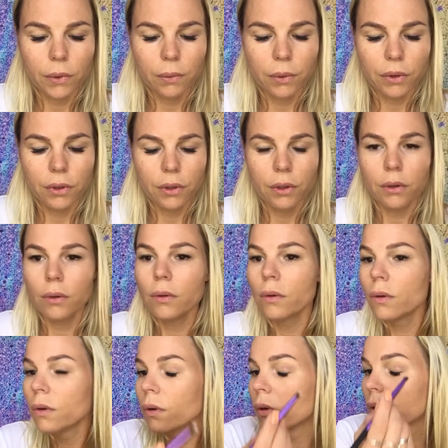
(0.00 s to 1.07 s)
with a
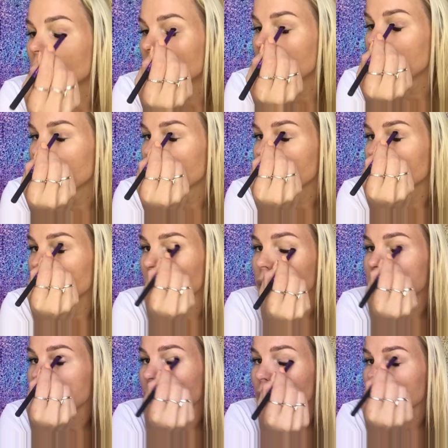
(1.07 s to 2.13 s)
Real
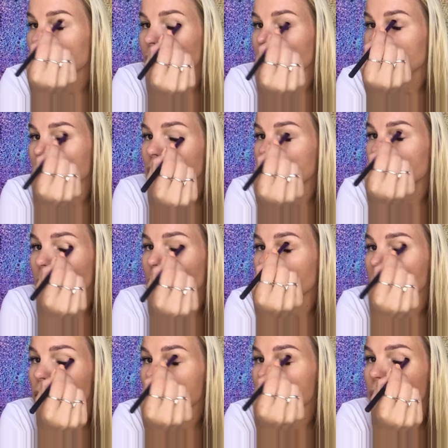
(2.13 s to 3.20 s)
Techniques
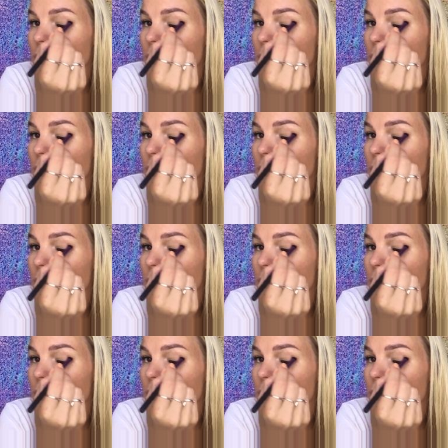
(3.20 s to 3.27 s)
brush.